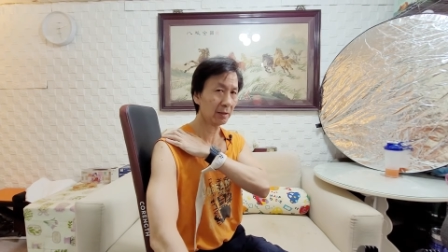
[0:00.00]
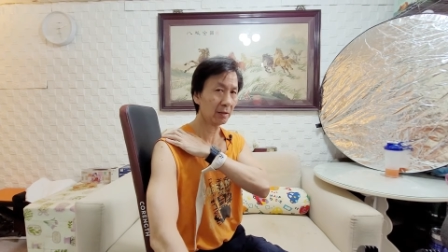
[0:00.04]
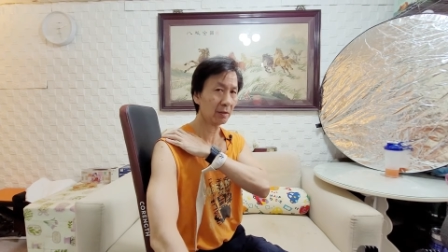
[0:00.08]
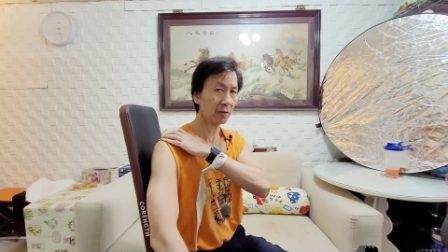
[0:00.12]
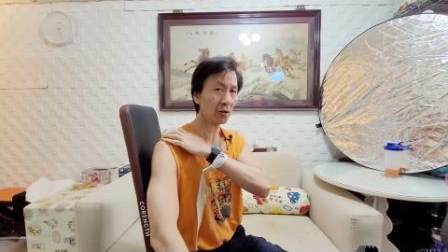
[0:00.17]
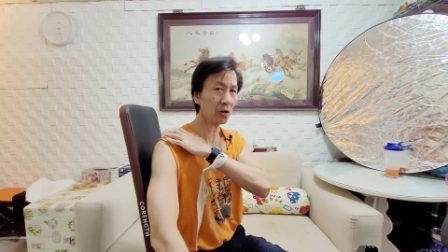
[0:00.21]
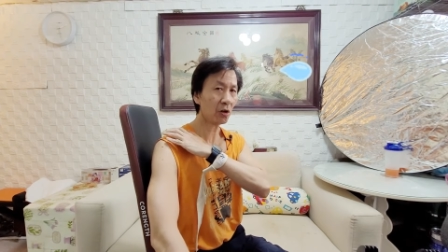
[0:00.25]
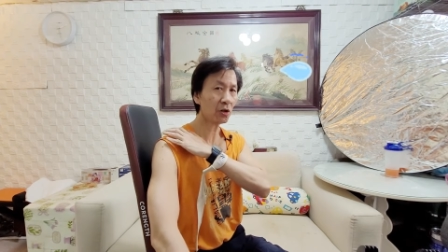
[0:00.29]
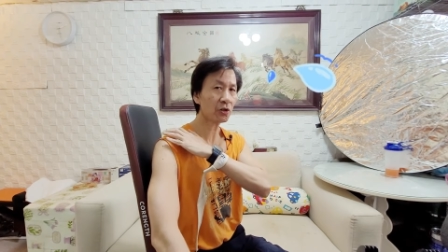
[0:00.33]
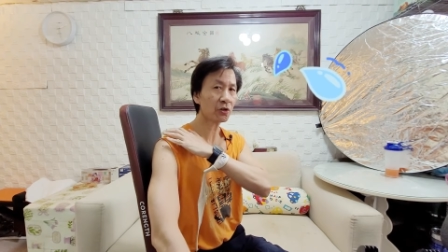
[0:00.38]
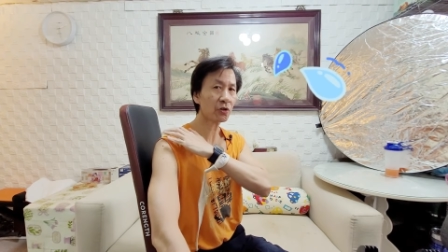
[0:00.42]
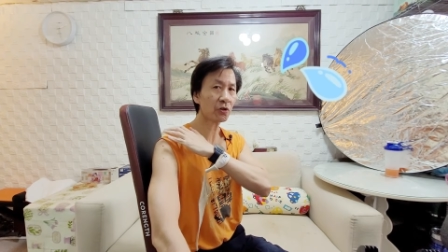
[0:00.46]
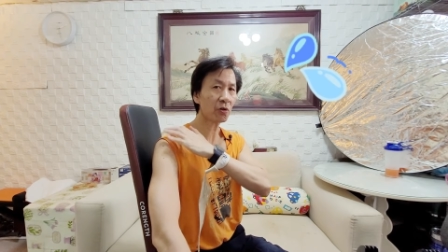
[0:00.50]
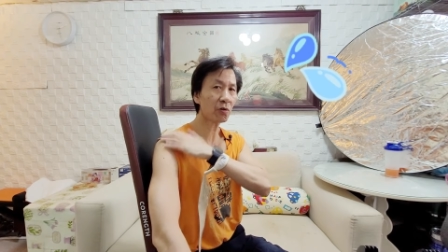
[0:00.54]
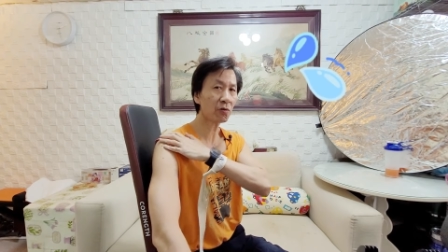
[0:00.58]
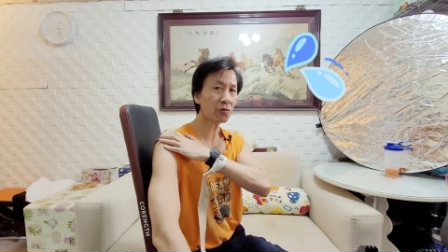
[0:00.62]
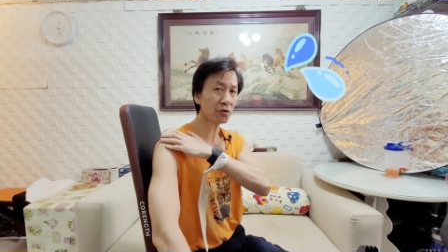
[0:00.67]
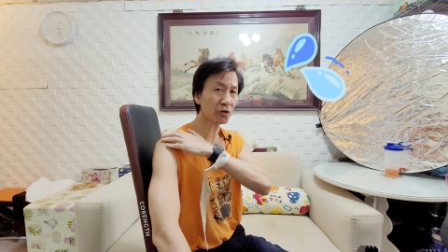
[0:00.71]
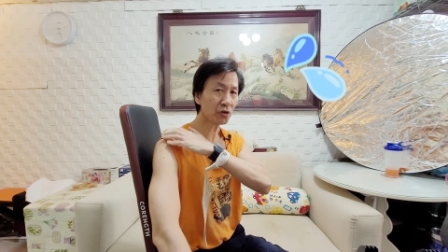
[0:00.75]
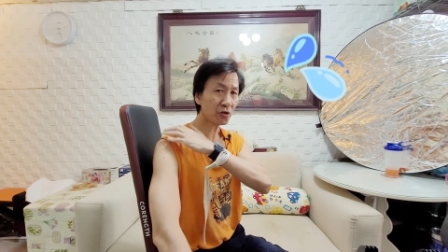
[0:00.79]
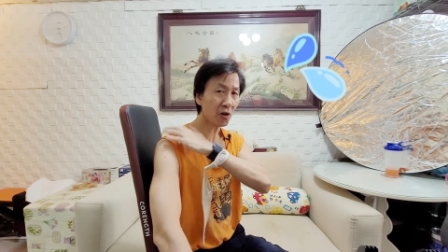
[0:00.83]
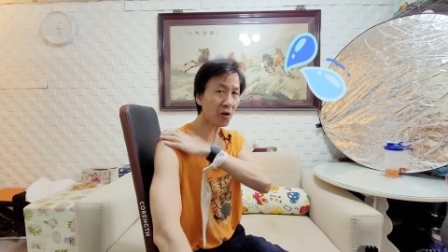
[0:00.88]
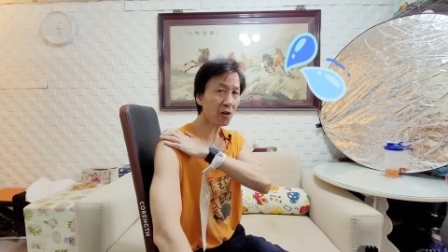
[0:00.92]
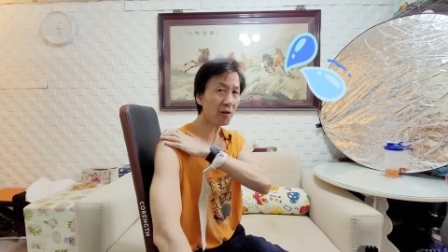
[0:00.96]
not so
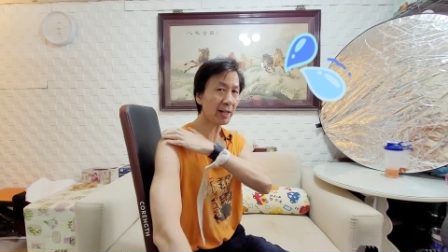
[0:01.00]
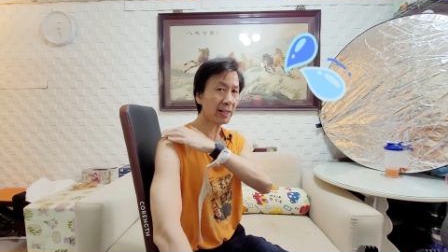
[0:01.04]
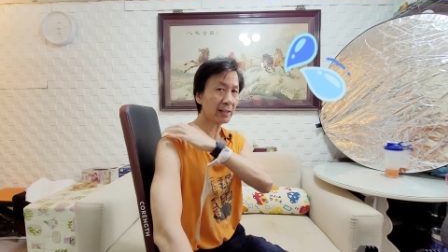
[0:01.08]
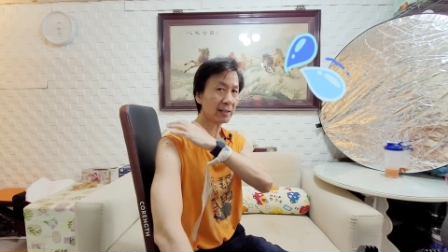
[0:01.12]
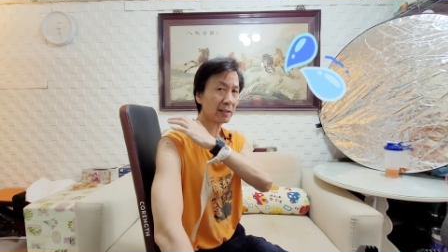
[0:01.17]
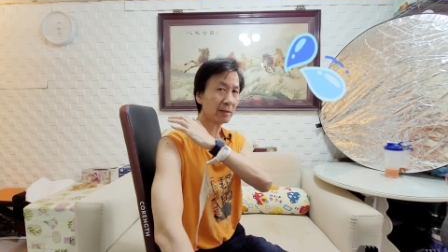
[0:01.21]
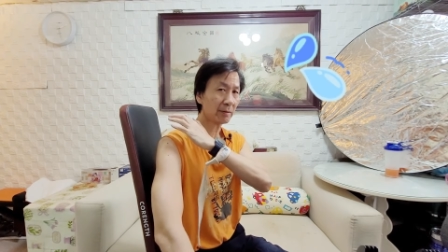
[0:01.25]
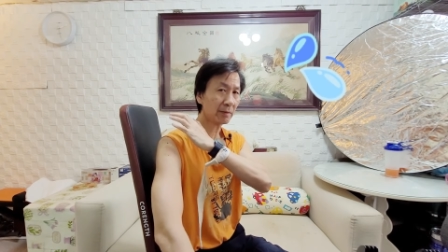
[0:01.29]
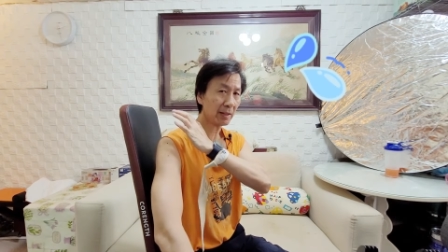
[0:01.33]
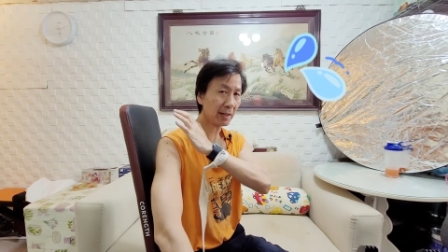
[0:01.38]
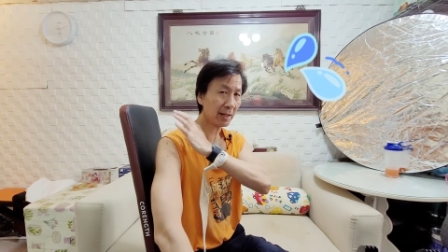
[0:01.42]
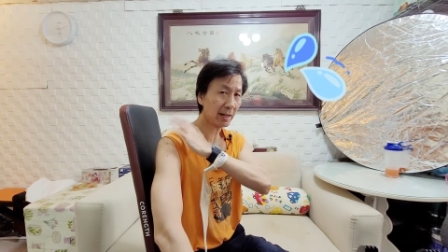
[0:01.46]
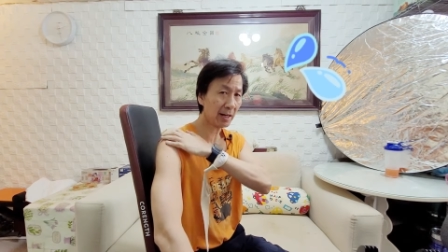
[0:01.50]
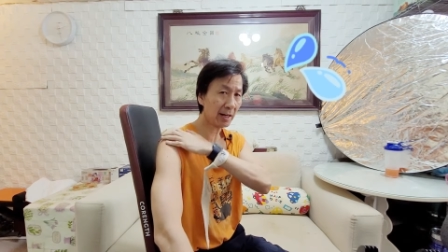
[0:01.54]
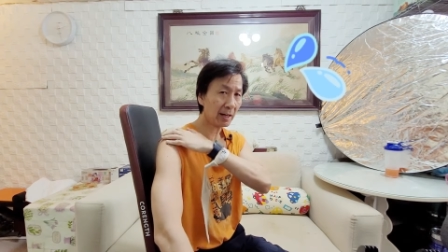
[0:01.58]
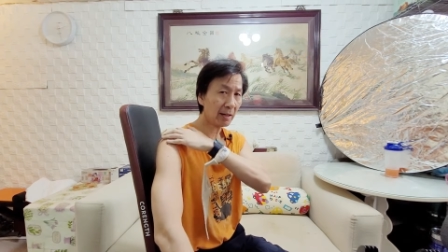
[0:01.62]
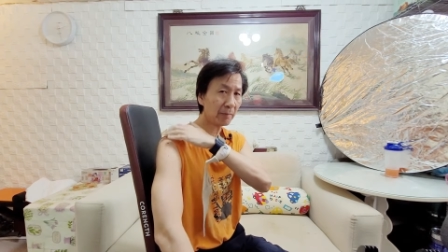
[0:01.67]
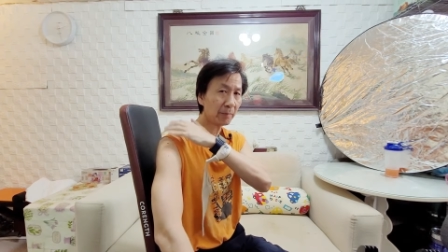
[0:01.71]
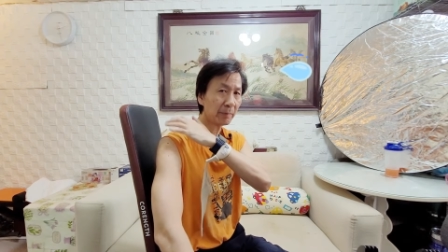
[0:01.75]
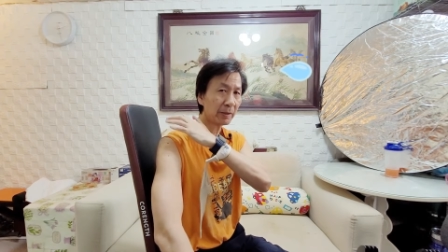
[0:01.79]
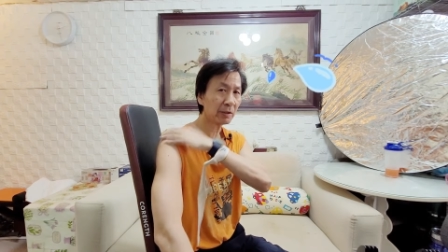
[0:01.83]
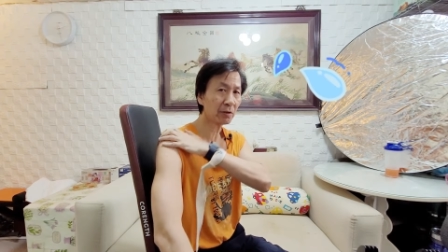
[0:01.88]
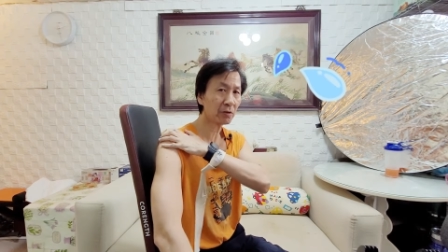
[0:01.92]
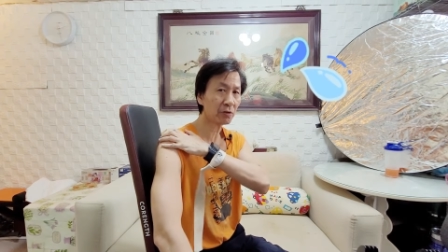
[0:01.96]
strong as
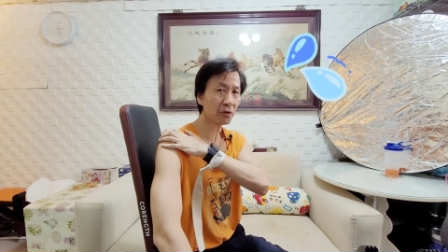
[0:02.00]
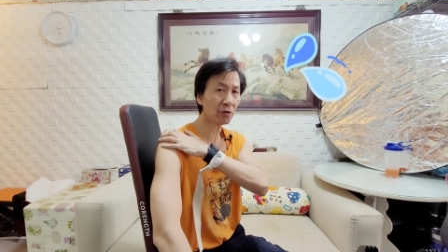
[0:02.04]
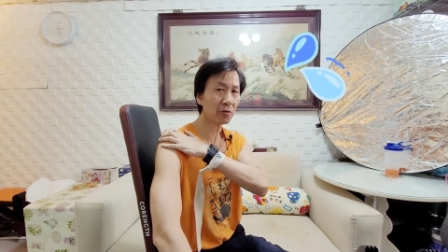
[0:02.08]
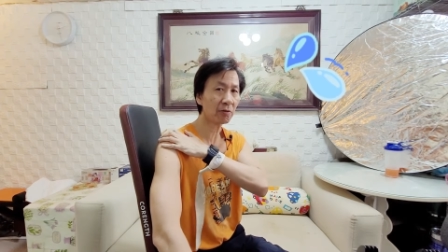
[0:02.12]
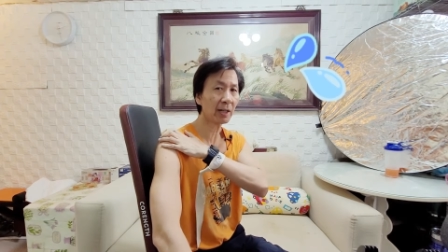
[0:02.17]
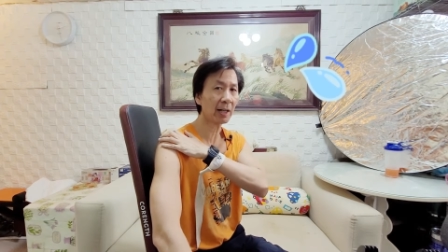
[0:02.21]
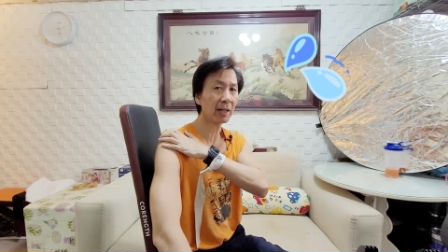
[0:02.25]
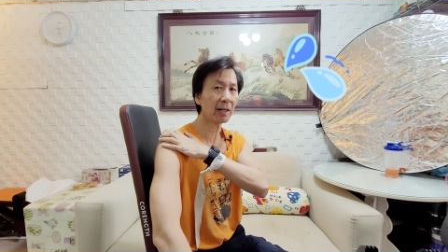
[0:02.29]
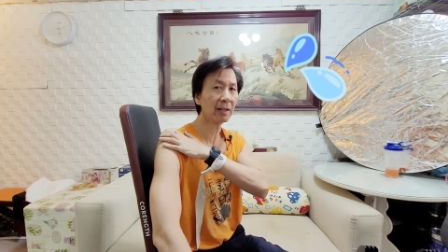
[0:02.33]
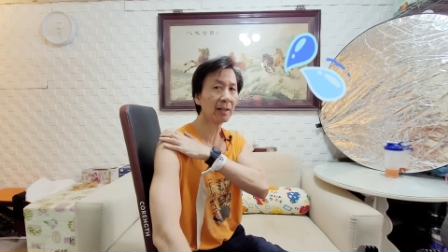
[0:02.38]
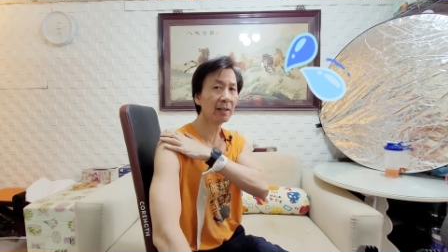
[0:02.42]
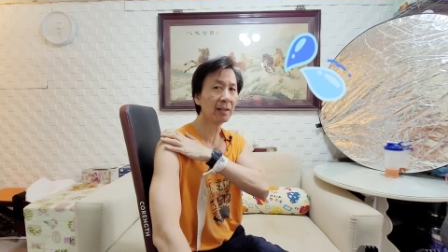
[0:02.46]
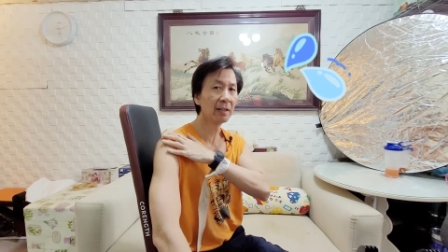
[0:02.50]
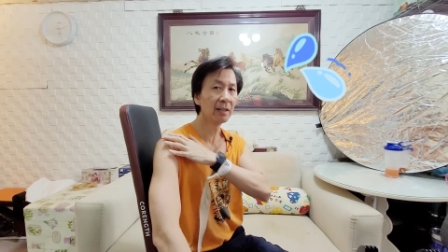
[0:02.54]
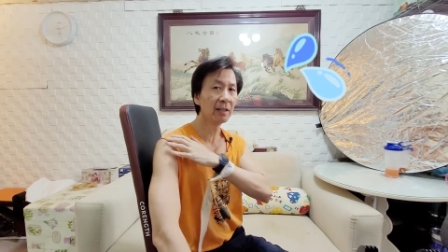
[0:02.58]
uh, middle shoulder.